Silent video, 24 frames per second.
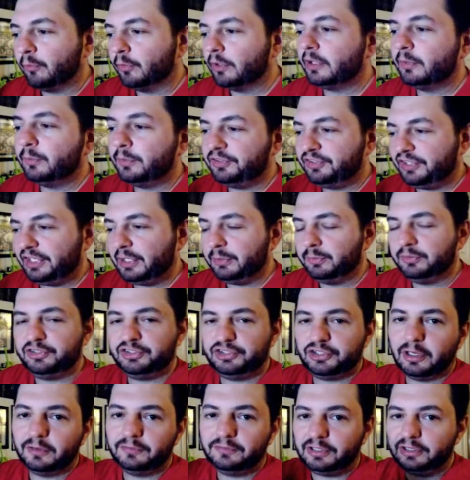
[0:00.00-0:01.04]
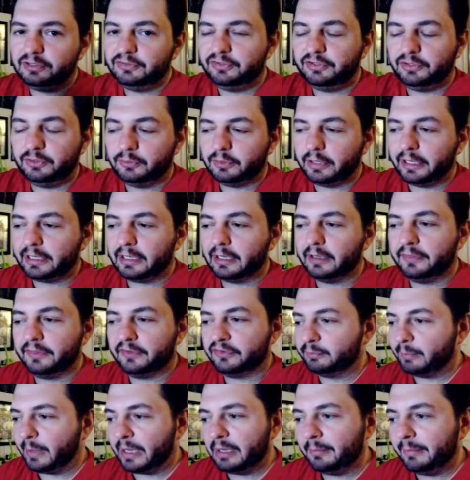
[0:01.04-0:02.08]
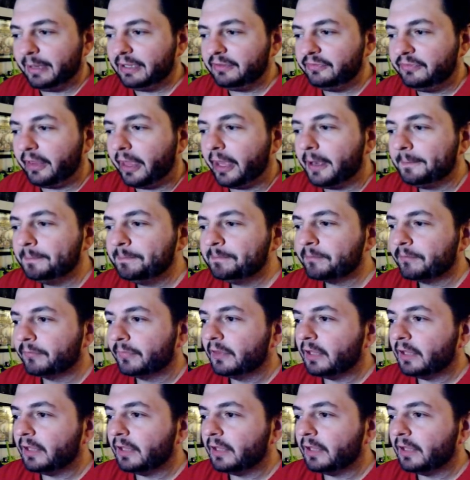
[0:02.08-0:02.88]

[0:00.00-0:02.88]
I really wish he was shoved into like the Spider-Man set